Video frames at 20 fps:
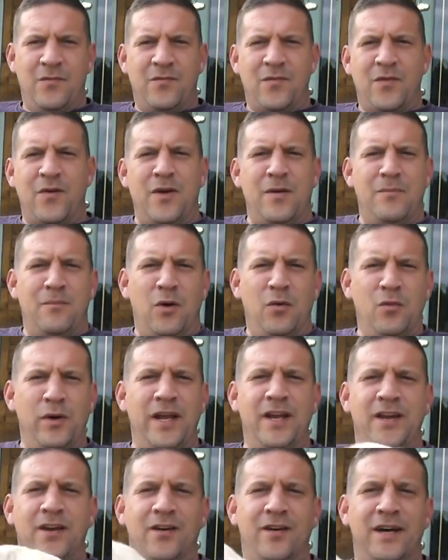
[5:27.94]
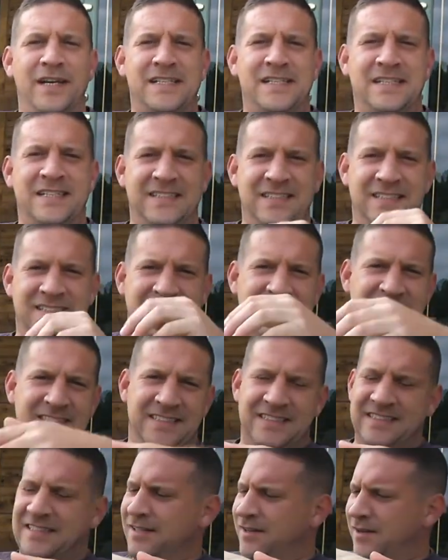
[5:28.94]
Right, morning guys.
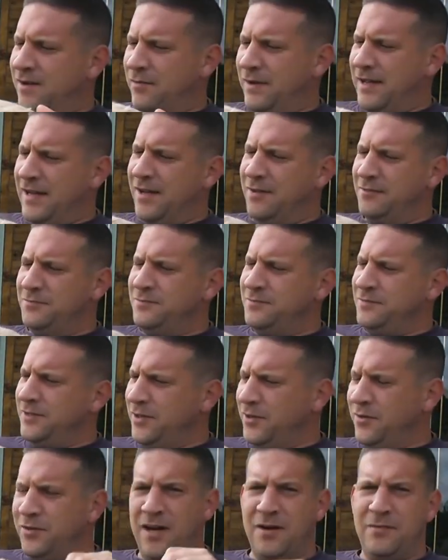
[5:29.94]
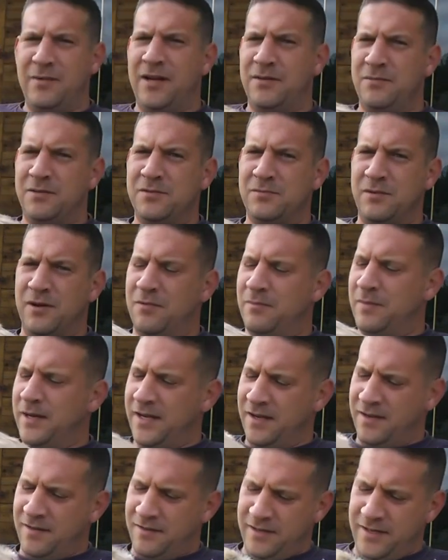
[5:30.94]
And, oh, hello. Are you coming up as well, mate,
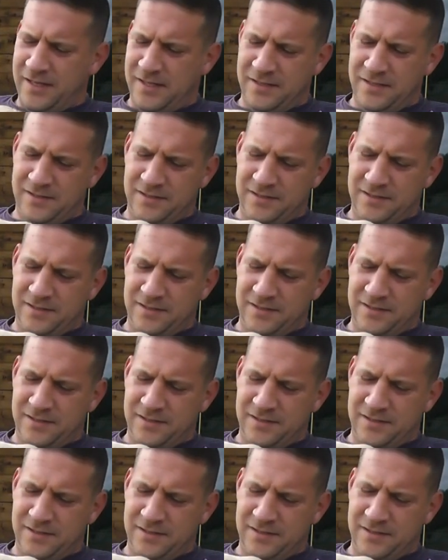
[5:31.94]
are you?